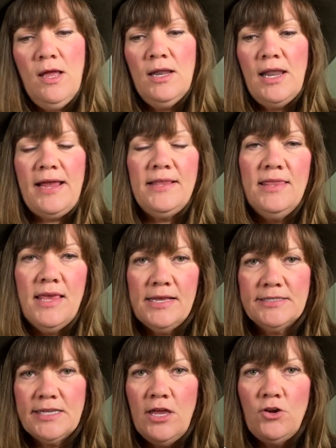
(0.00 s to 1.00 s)
like
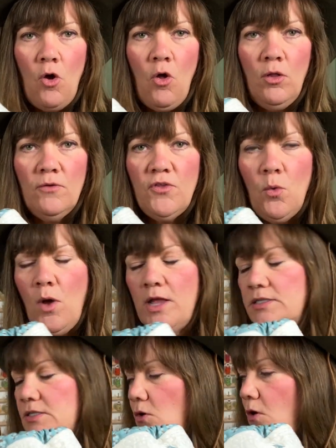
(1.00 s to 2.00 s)
this and all the
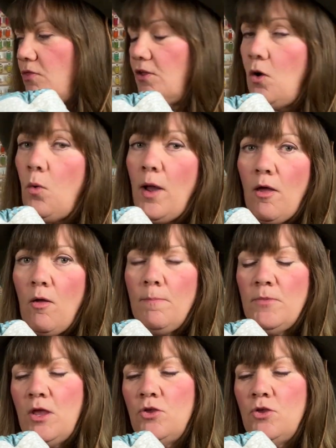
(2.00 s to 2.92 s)
ones on the quilt,